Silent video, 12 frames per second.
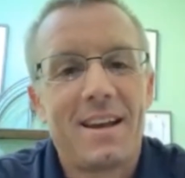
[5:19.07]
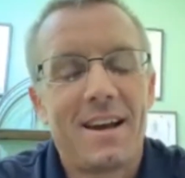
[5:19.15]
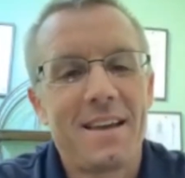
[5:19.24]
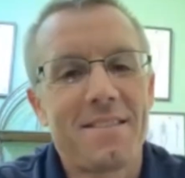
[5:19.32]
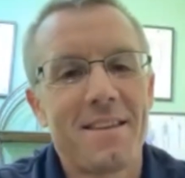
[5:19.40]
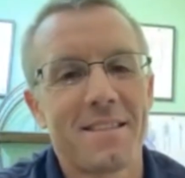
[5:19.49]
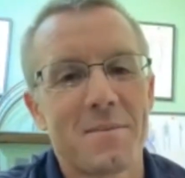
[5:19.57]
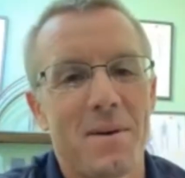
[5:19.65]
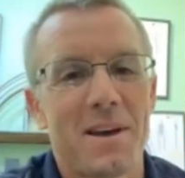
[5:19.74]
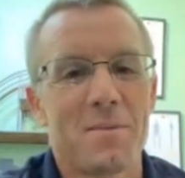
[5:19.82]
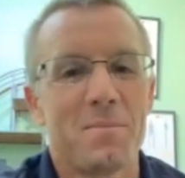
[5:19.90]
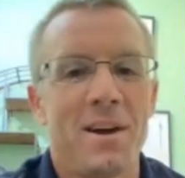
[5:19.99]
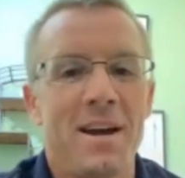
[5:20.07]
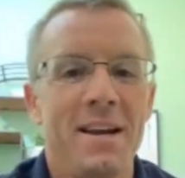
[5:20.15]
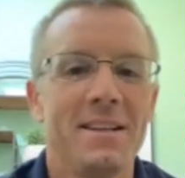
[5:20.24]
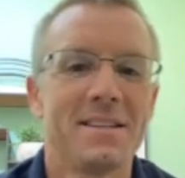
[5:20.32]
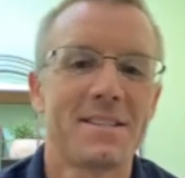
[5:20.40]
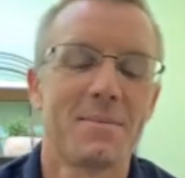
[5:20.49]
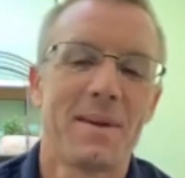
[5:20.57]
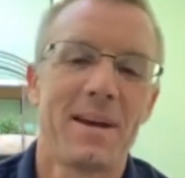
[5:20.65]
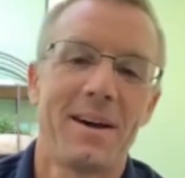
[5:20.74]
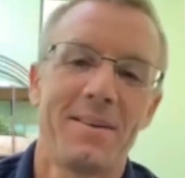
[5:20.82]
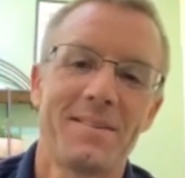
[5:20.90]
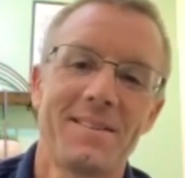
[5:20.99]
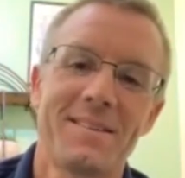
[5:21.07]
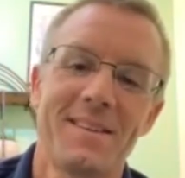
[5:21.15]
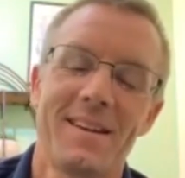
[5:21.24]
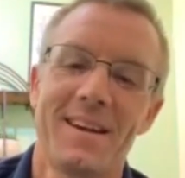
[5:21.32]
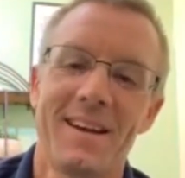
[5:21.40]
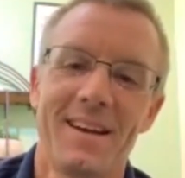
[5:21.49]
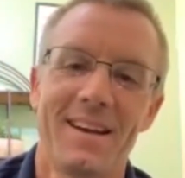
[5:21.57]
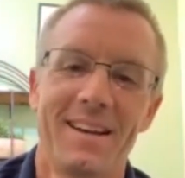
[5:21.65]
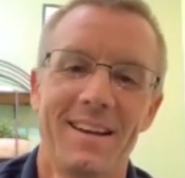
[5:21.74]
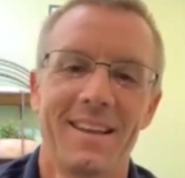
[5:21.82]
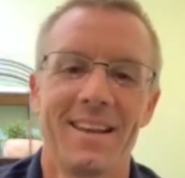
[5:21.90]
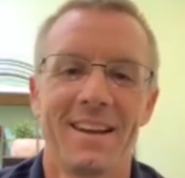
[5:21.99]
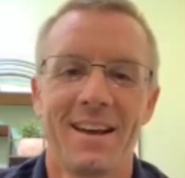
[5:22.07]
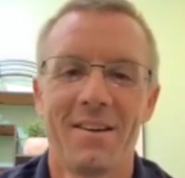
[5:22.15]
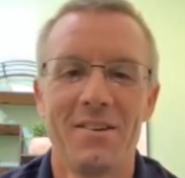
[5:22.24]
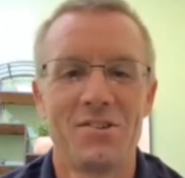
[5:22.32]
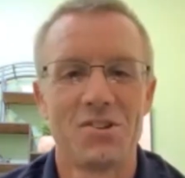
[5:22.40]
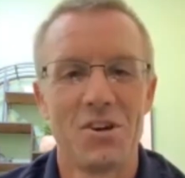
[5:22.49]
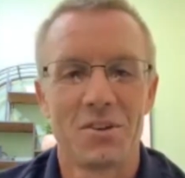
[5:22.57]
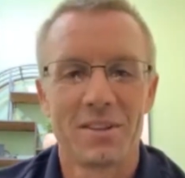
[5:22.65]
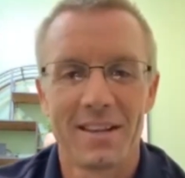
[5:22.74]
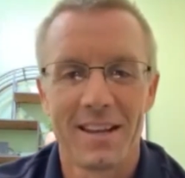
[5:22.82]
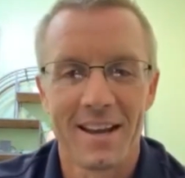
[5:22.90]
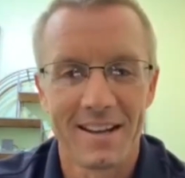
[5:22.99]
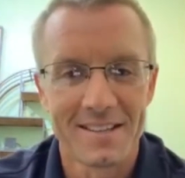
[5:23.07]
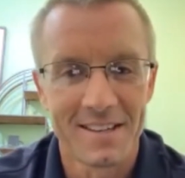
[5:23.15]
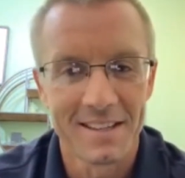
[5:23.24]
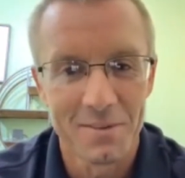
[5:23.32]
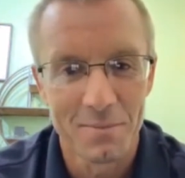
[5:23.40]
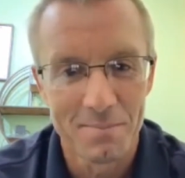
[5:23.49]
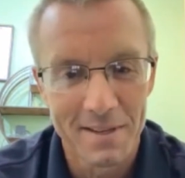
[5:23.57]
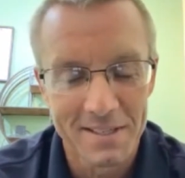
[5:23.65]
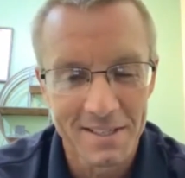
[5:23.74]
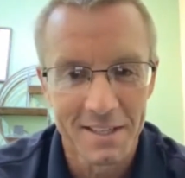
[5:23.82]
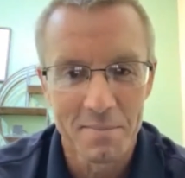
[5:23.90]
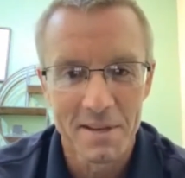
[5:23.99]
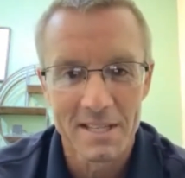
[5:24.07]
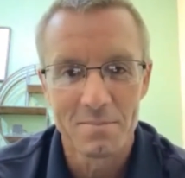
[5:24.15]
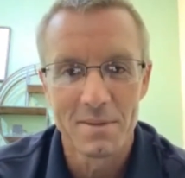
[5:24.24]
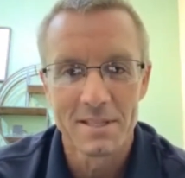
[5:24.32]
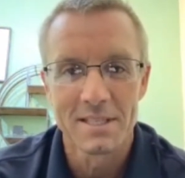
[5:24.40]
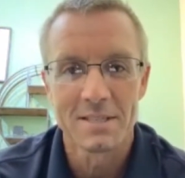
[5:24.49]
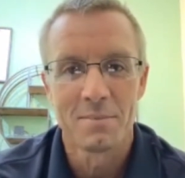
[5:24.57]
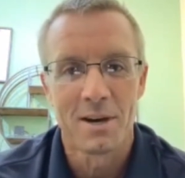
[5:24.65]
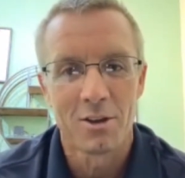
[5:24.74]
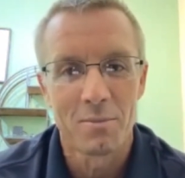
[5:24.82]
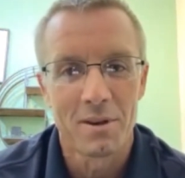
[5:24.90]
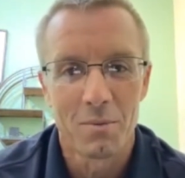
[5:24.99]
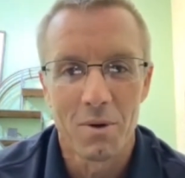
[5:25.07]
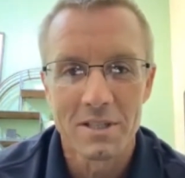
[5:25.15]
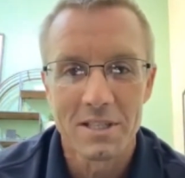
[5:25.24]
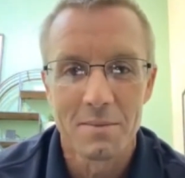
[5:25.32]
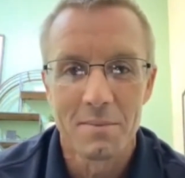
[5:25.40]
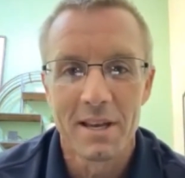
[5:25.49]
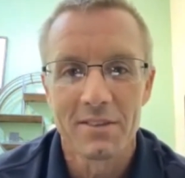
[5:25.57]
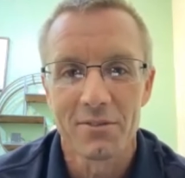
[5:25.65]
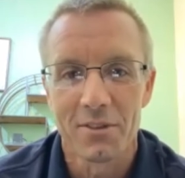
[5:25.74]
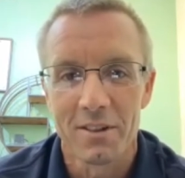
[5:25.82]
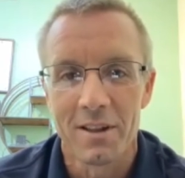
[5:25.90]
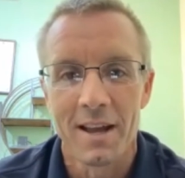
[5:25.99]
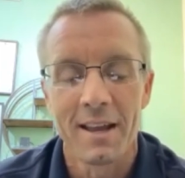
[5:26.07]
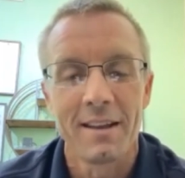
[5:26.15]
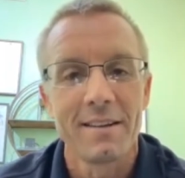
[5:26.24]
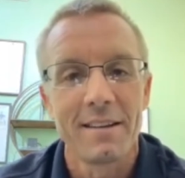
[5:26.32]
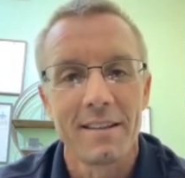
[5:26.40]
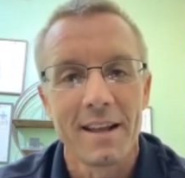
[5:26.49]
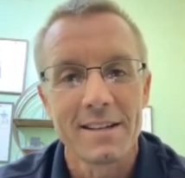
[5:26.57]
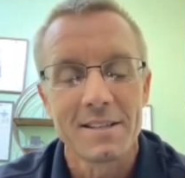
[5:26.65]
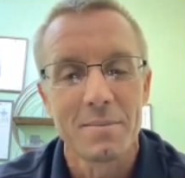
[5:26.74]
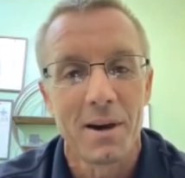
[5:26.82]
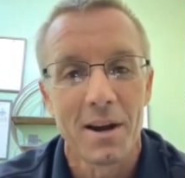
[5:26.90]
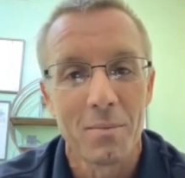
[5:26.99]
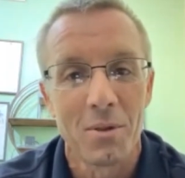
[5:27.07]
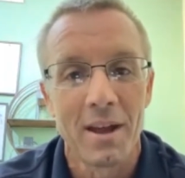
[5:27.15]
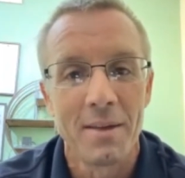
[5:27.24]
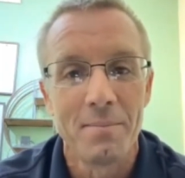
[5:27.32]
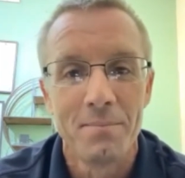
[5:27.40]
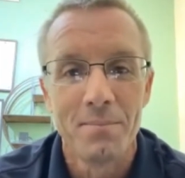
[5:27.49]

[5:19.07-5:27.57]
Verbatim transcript: I think the bottom line is about, uh, again, I always joke that, yeah, it's not the it's not the best business model, but it works the best for the client, and that's the bottom line.